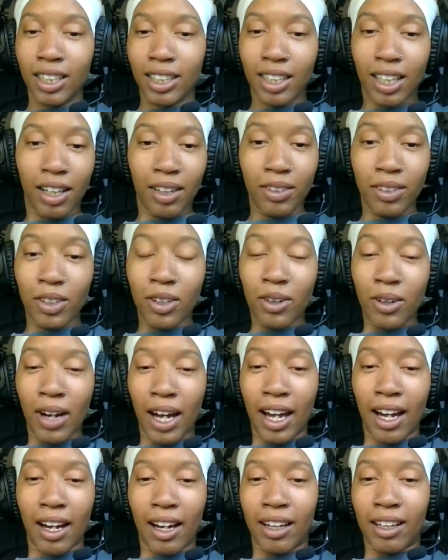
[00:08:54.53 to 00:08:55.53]
I don't know
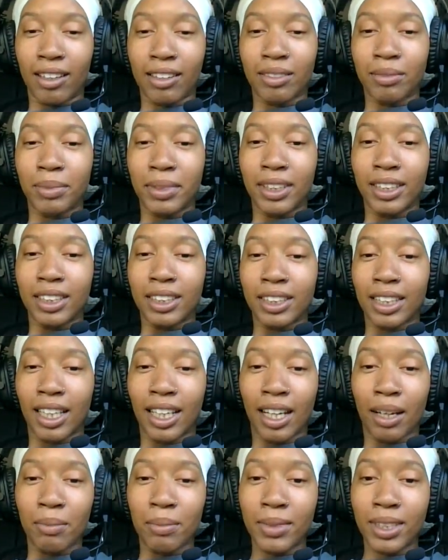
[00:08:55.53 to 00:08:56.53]
how, but it's
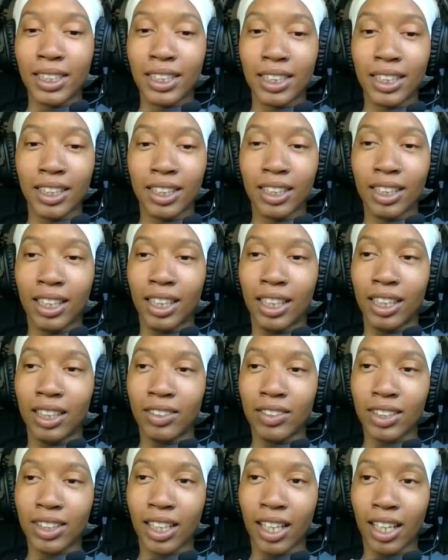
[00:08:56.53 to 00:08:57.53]
like I missed it, and it
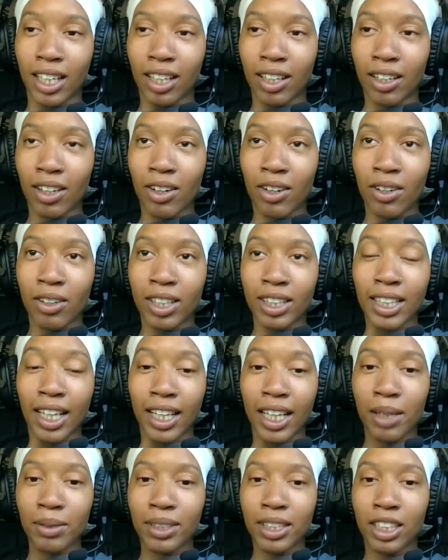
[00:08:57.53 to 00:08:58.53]
was like, oh, because I
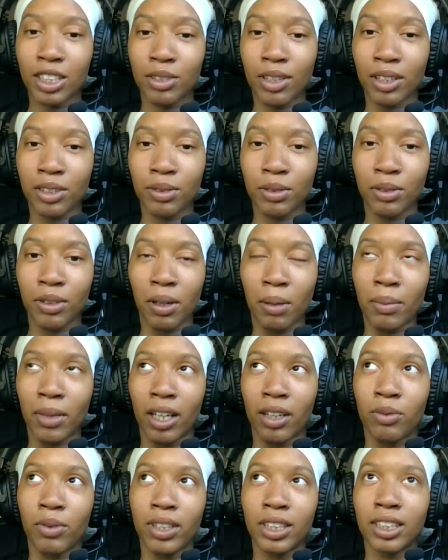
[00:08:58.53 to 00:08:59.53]
kept seeing 1221. I'm
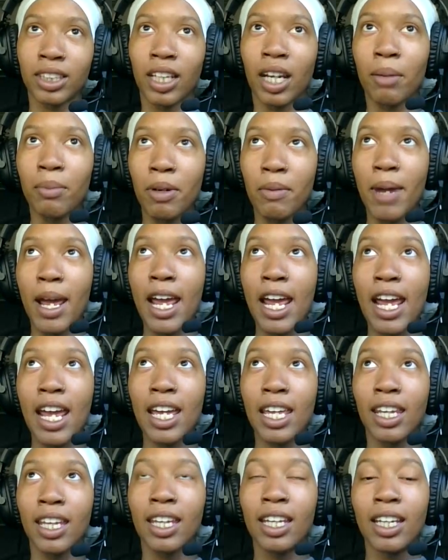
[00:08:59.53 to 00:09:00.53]
like, what does the number
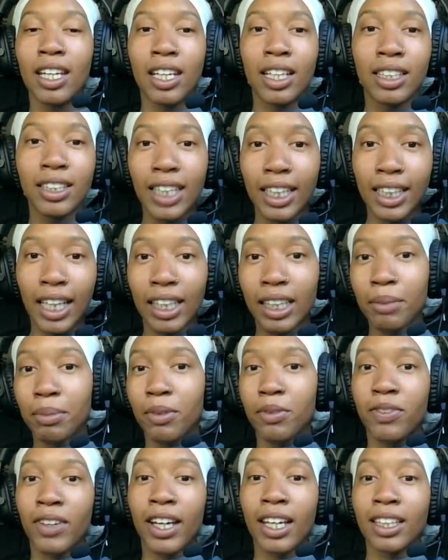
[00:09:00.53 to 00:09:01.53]
mean? Take that leap
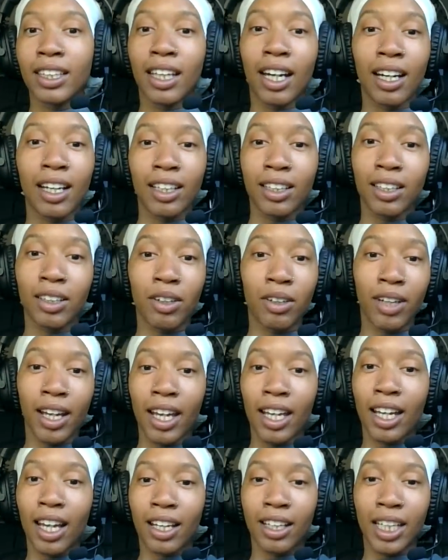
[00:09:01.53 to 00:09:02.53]
of faith, y'all.
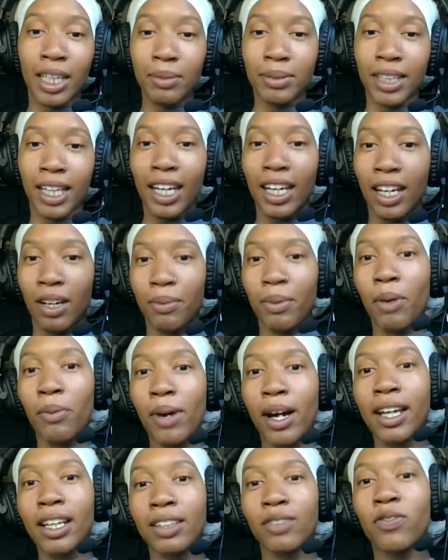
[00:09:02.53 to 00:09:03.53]
Okay, y'all keep saying that. Well,
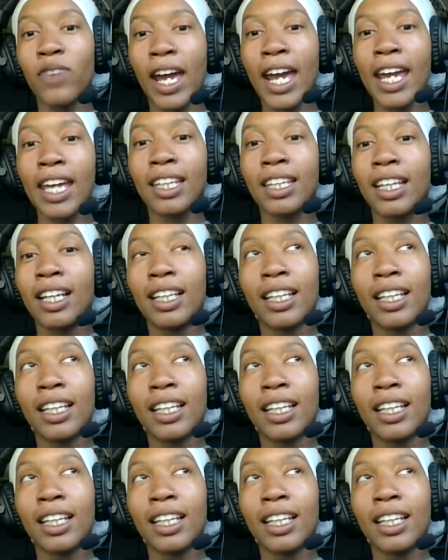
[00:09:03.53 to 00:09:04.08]
what faith?